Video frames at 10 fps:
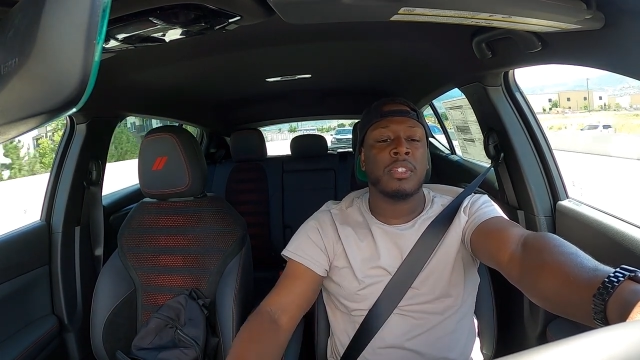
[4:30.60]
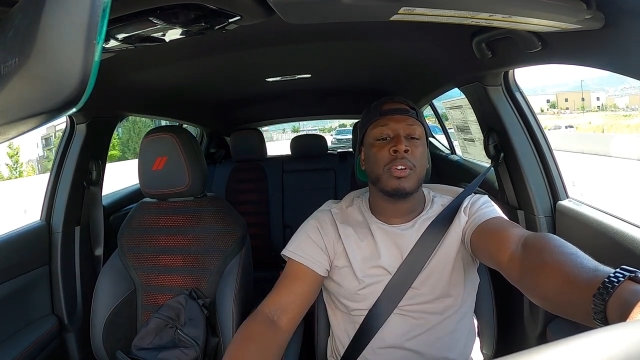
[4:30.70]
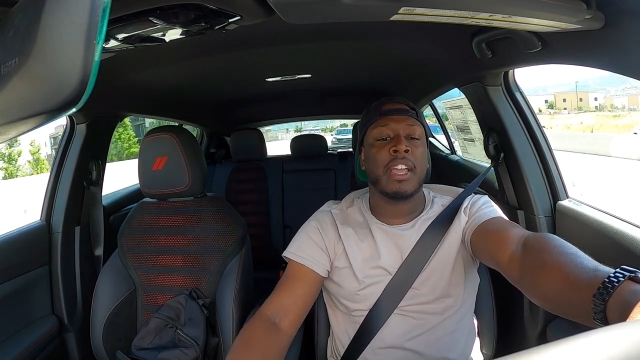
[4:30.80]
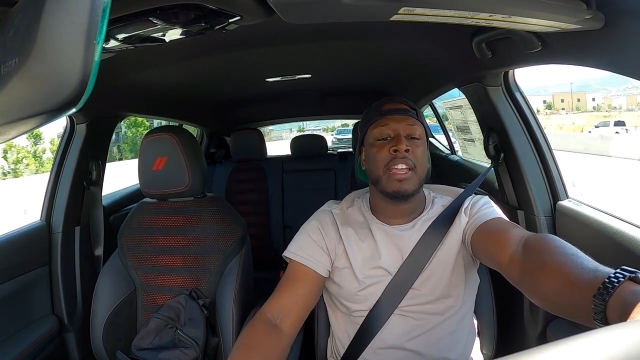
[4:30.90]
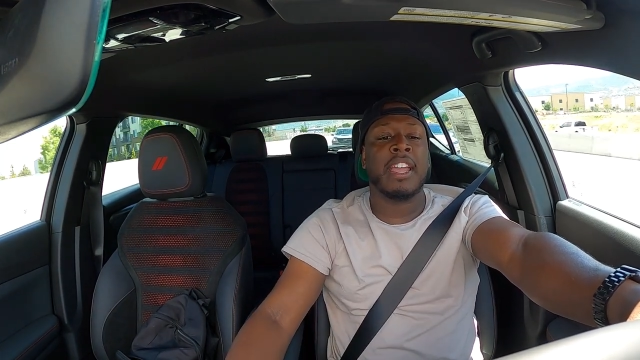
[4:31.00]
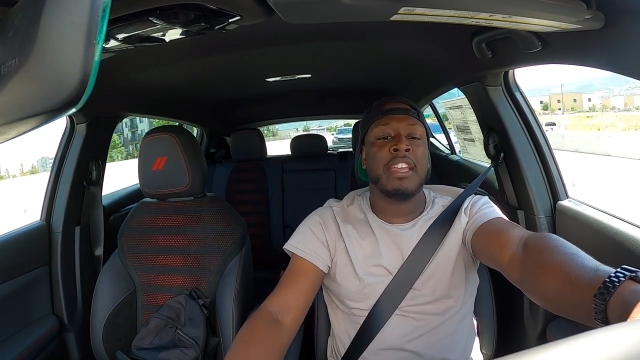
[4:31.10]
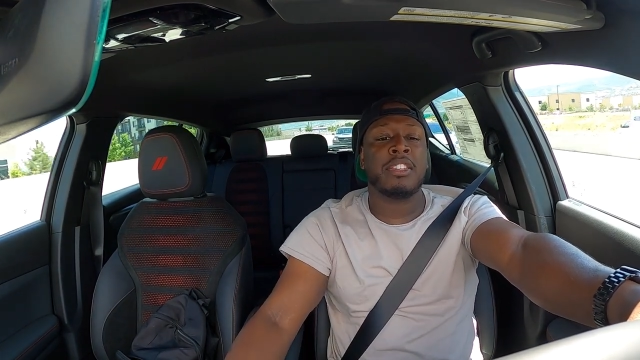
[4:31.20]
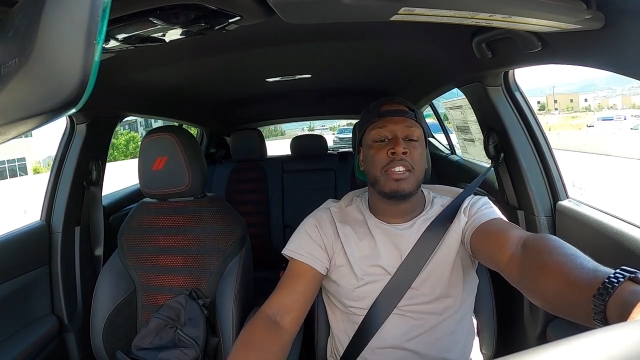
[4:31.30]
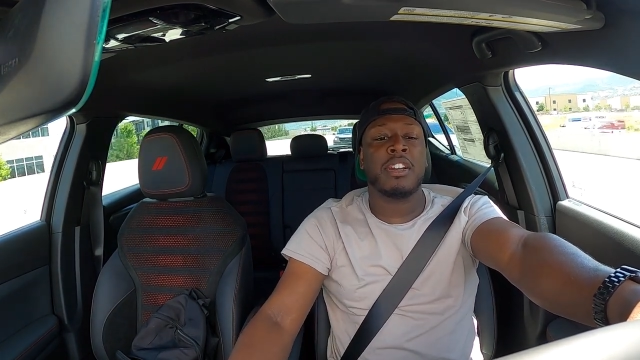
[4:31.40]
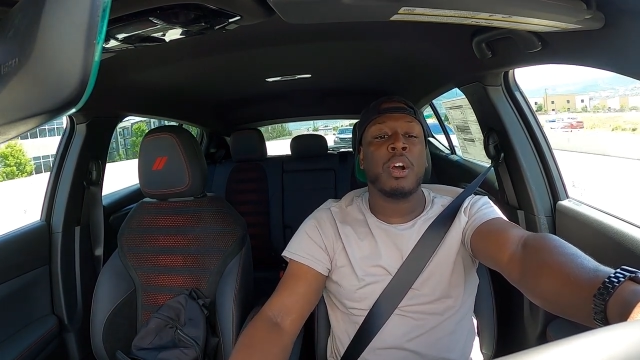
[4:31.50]
Okay,
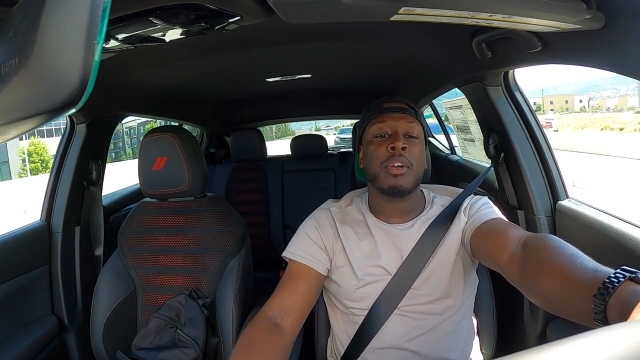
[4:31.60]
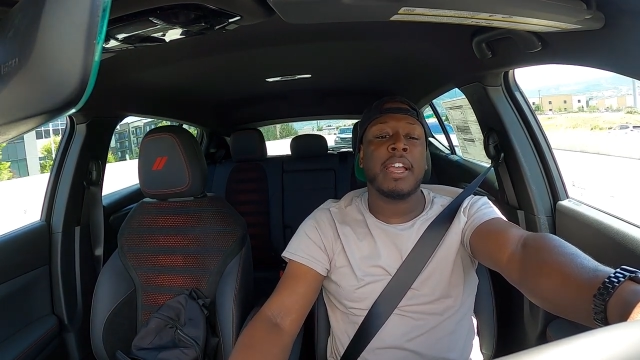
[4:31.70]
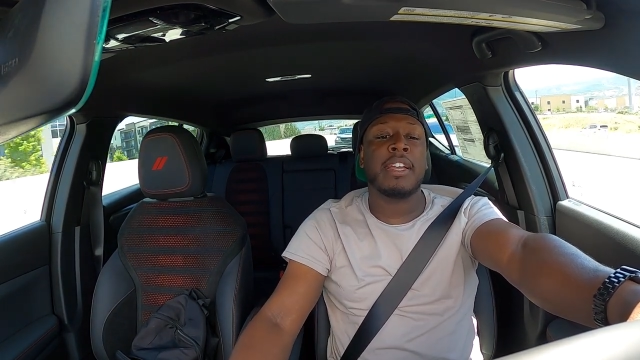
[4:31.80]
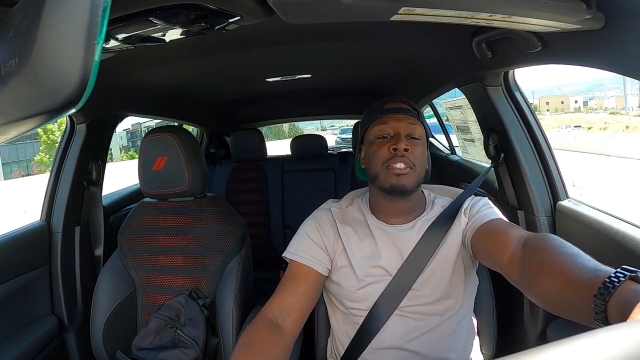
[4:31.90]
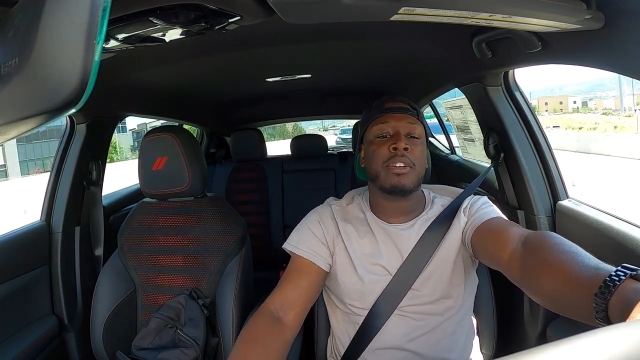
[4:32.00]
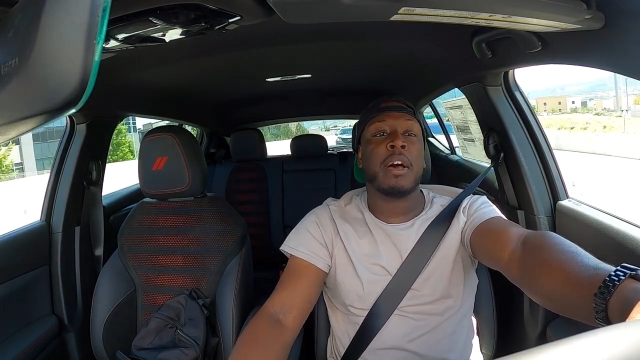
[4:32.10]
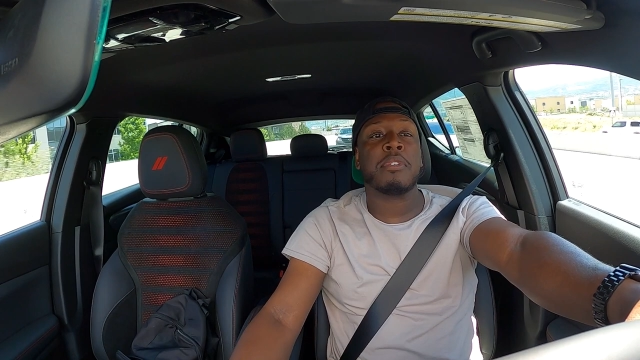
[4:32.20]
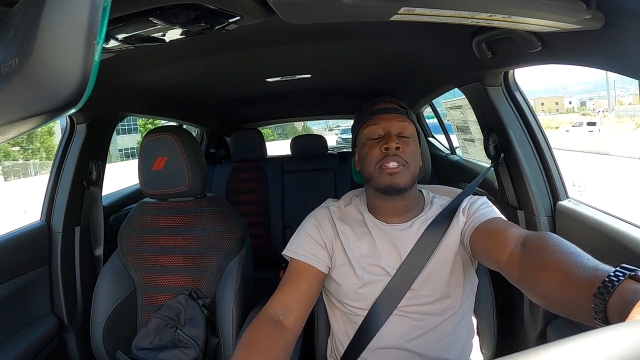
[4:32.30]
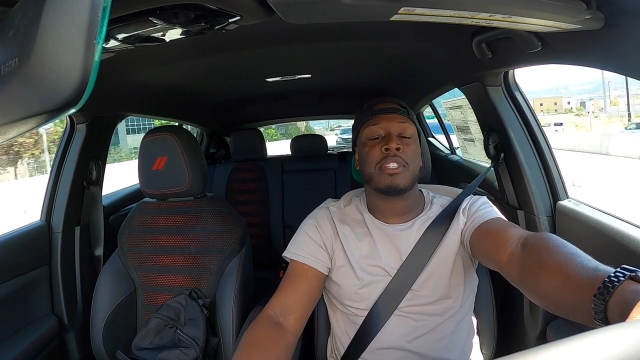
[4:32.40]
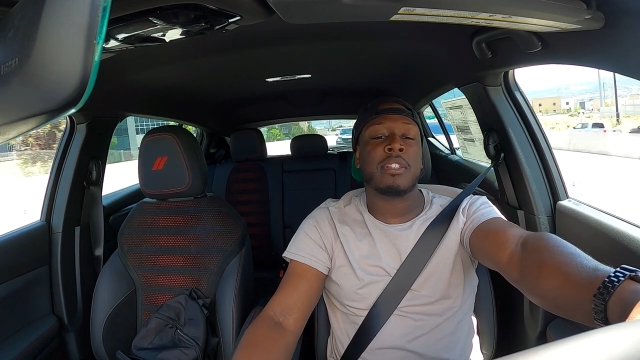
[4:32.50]
eighth gear. Okay, so that
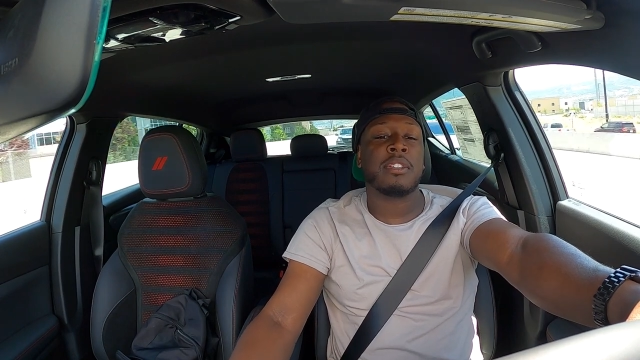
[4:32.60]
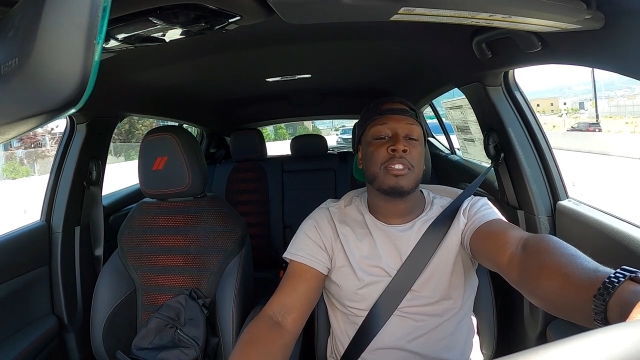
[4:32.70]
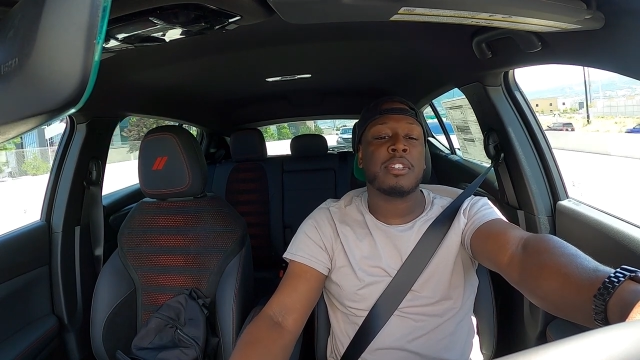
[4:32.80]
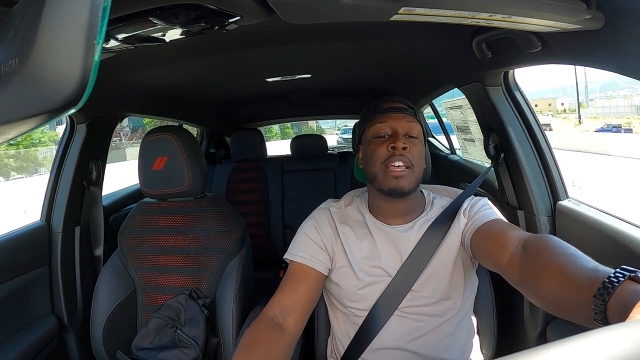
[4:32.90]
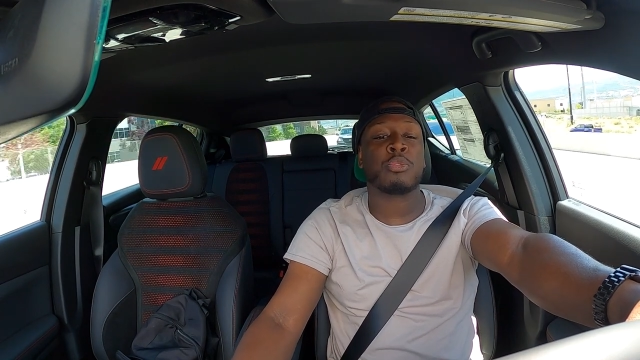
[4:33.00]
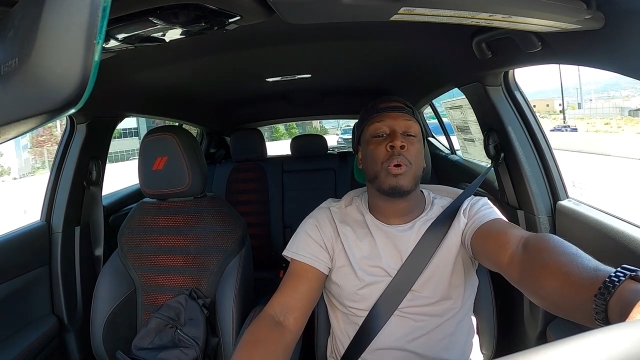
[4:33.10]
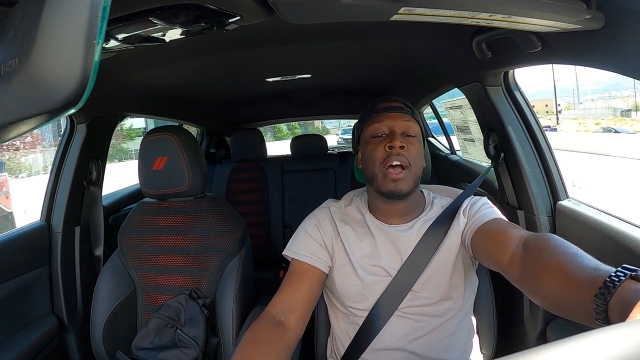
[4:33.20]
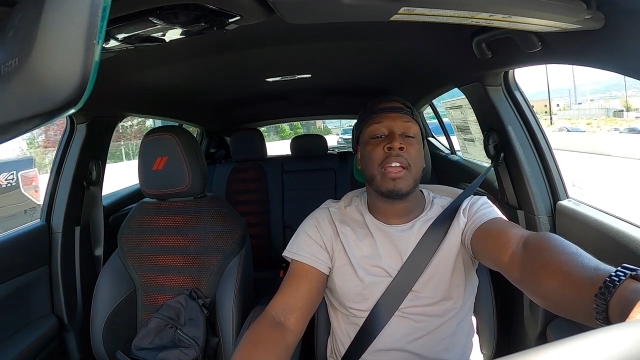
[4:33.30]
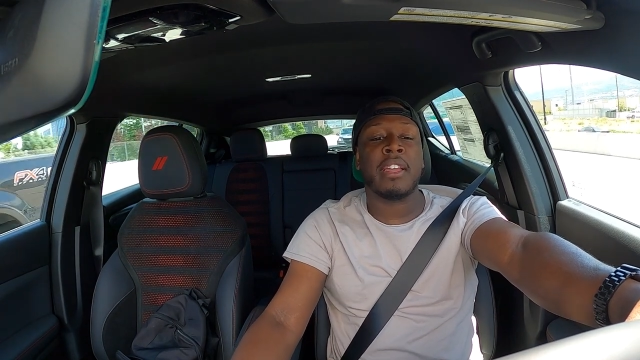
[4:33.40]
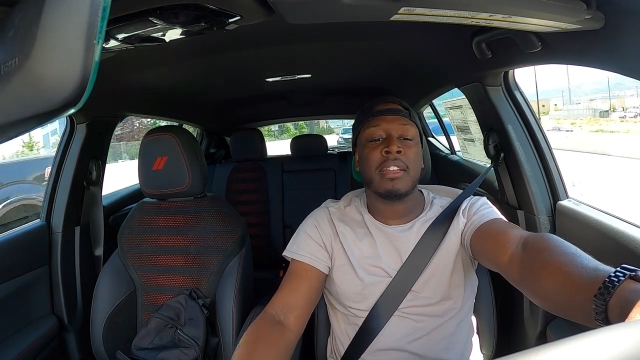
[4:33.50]
was so that's
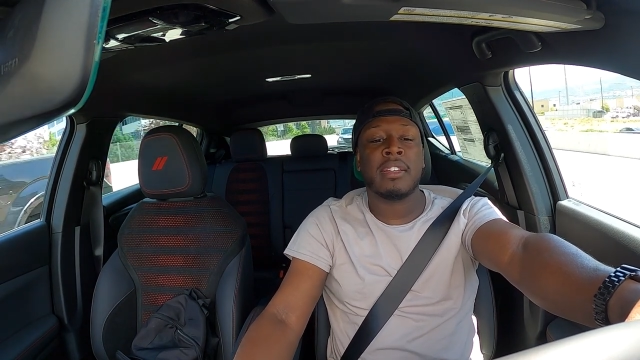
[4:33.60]
why